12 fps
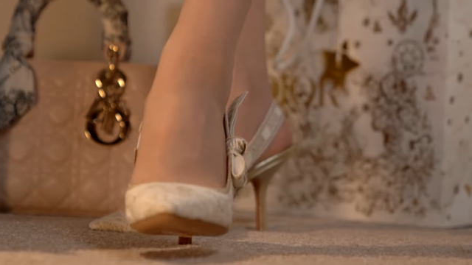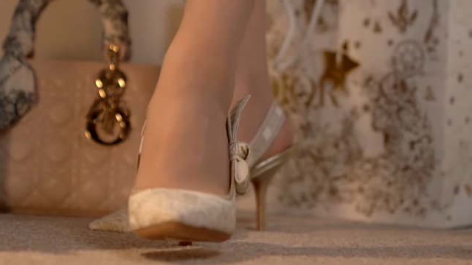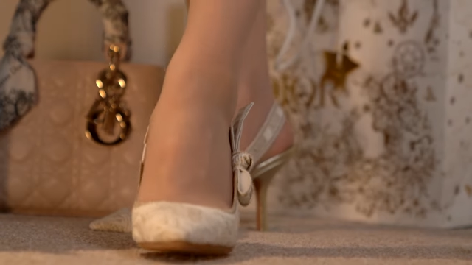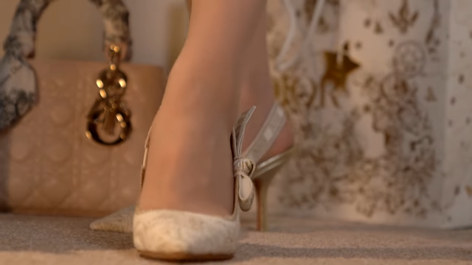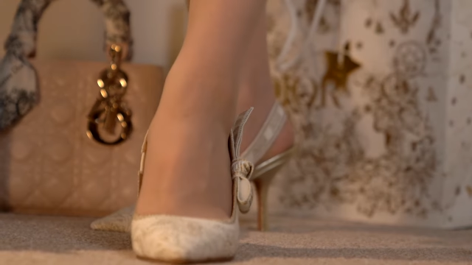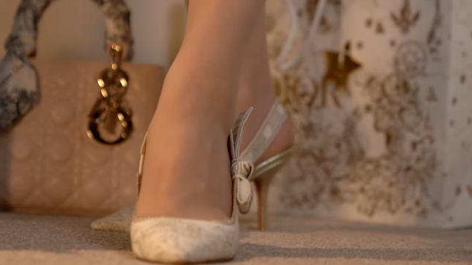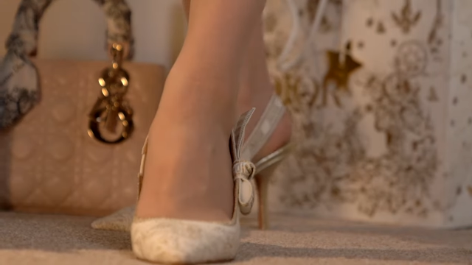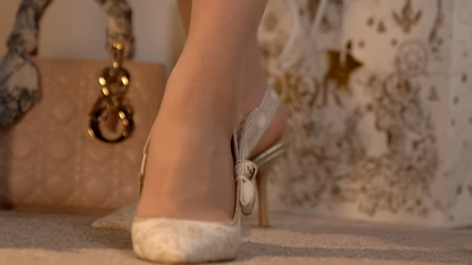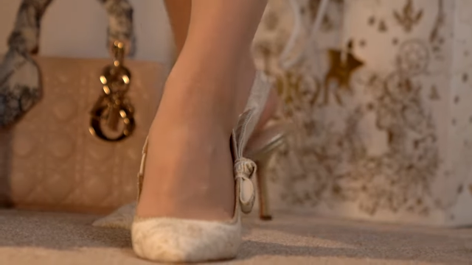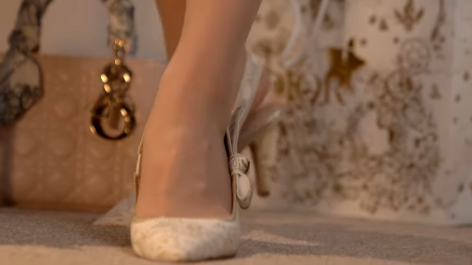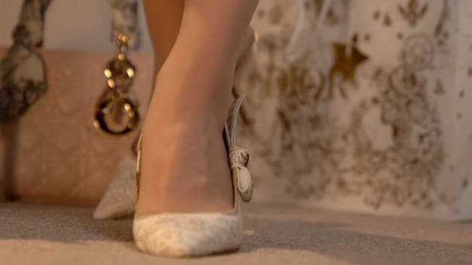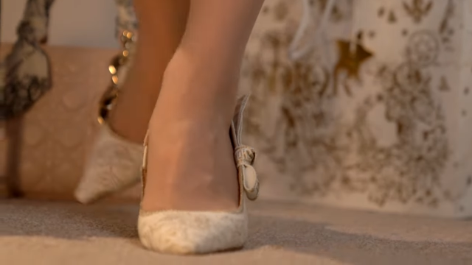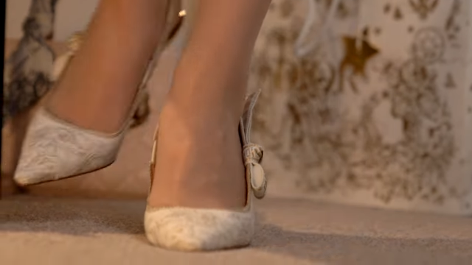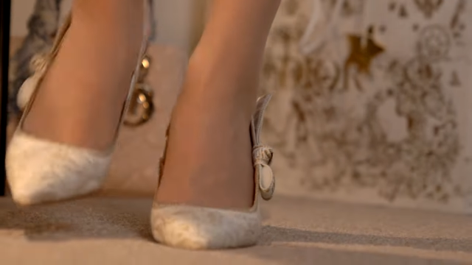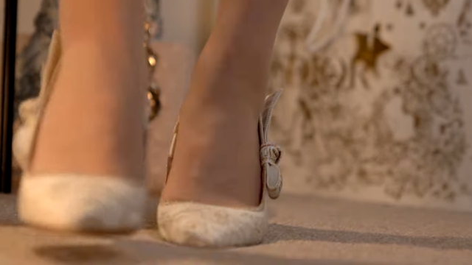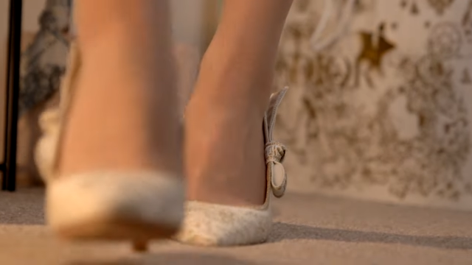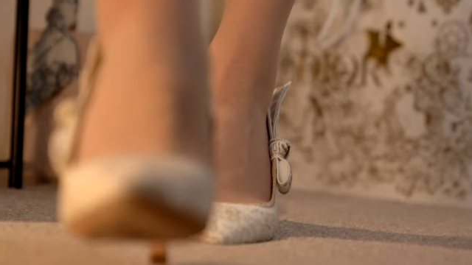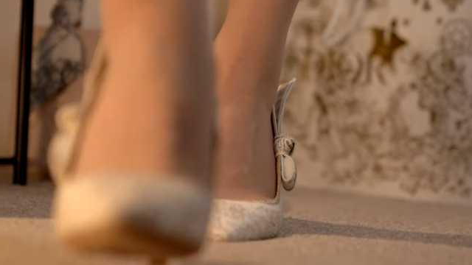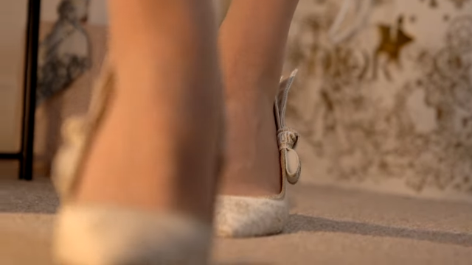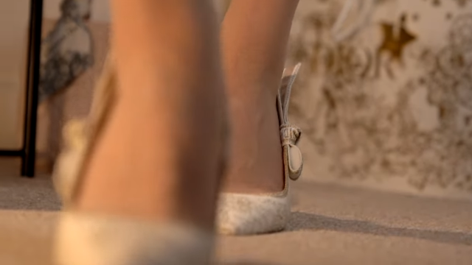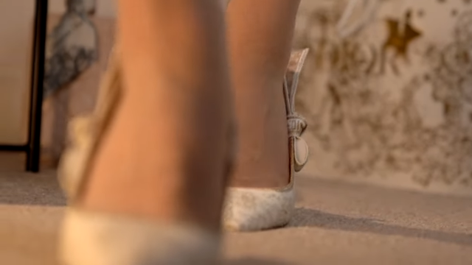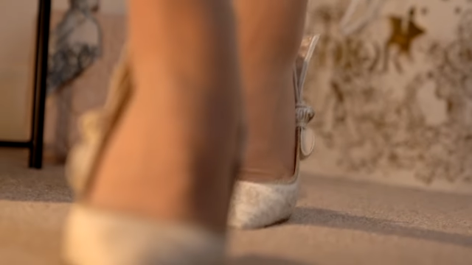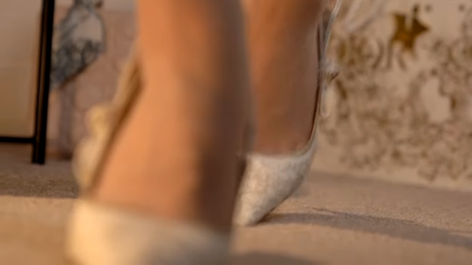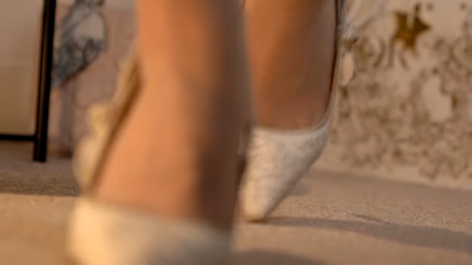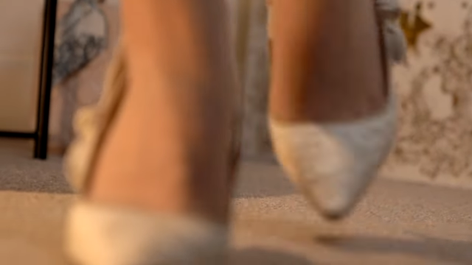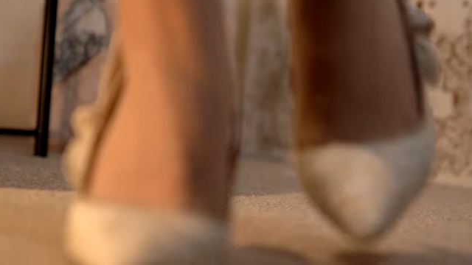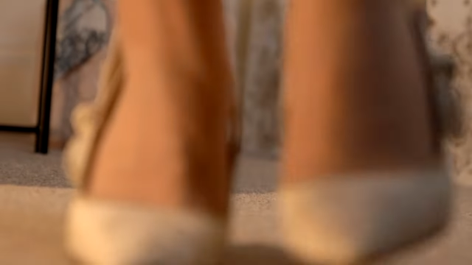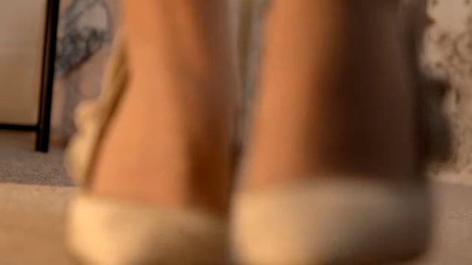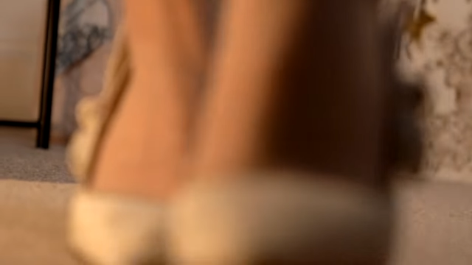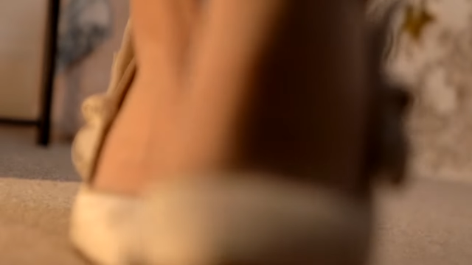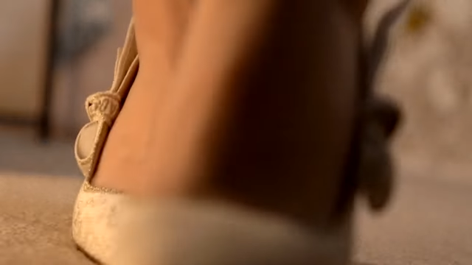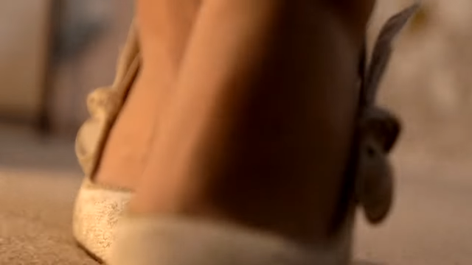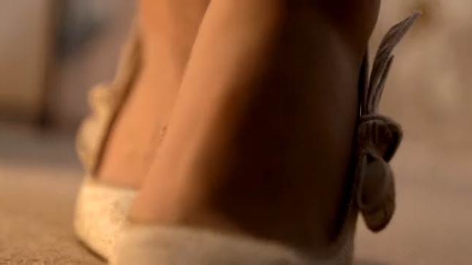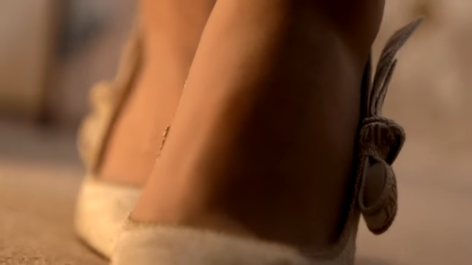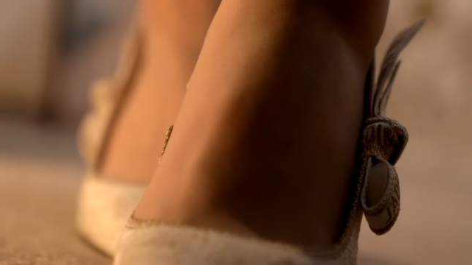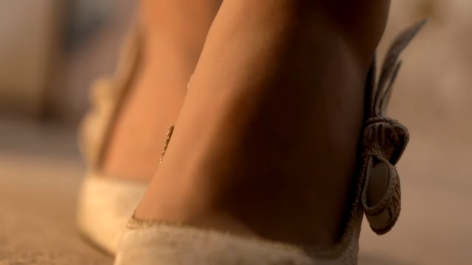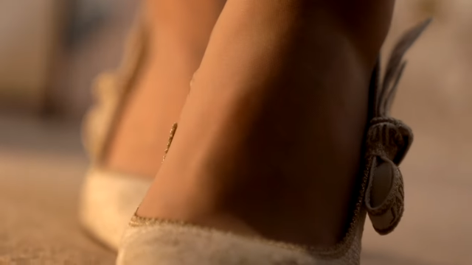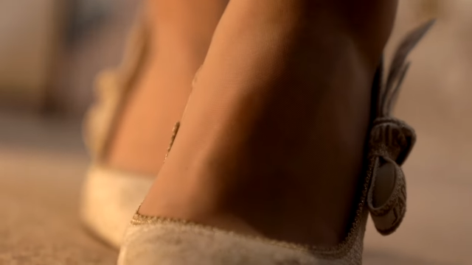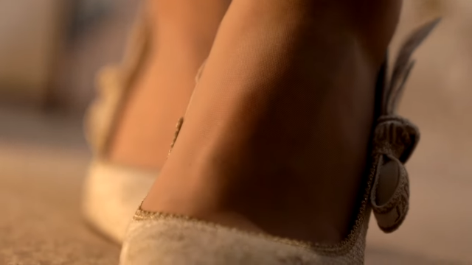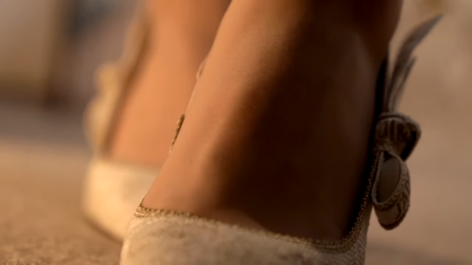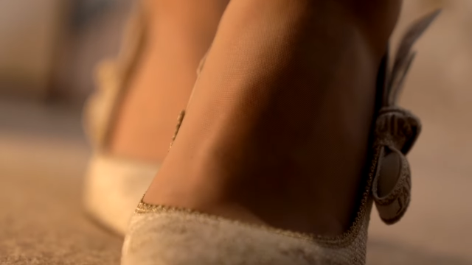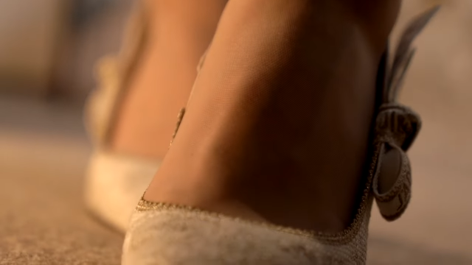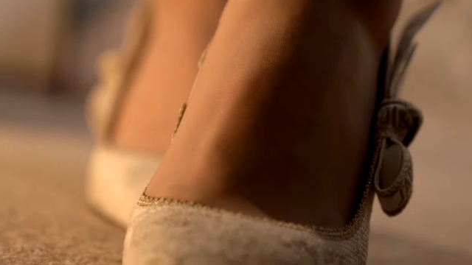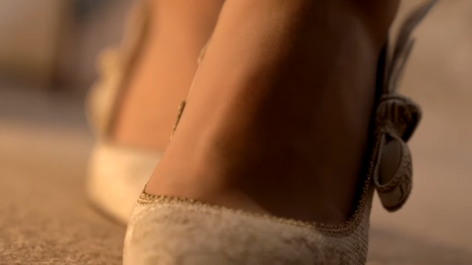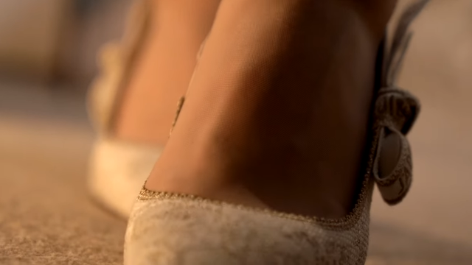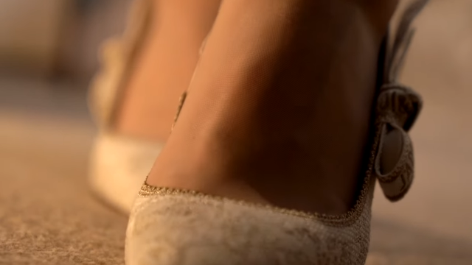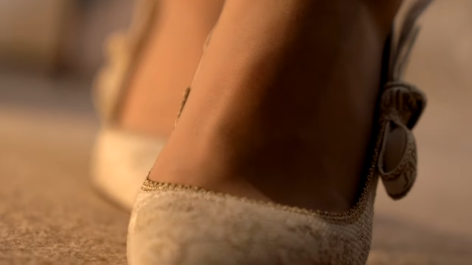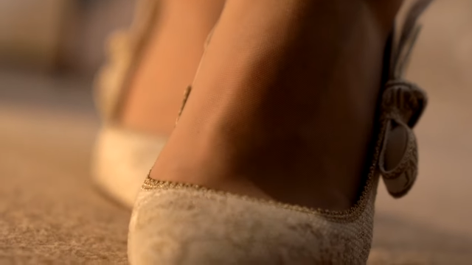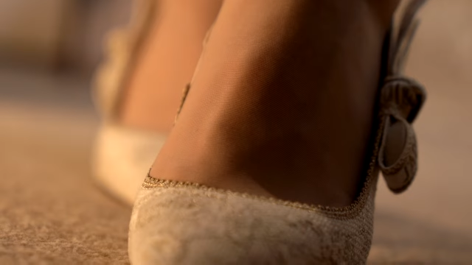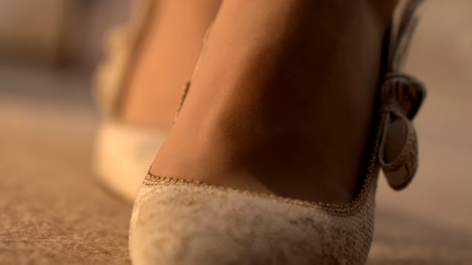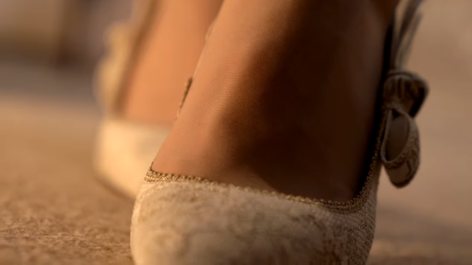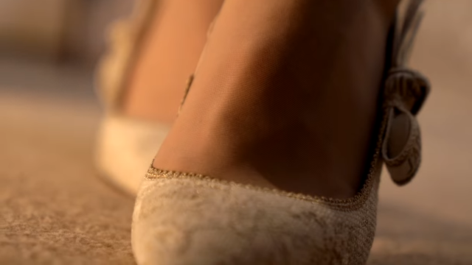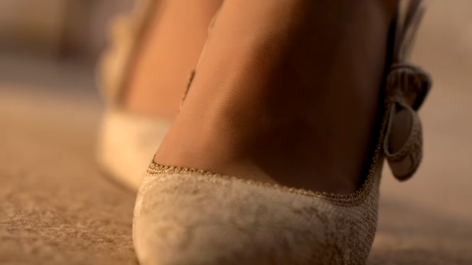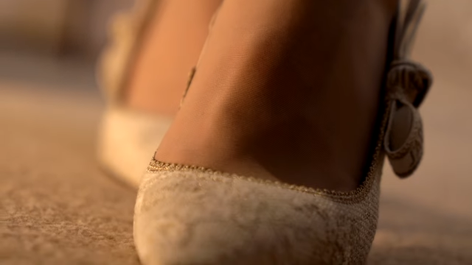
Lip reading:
No face is visible, so there are no lips to read.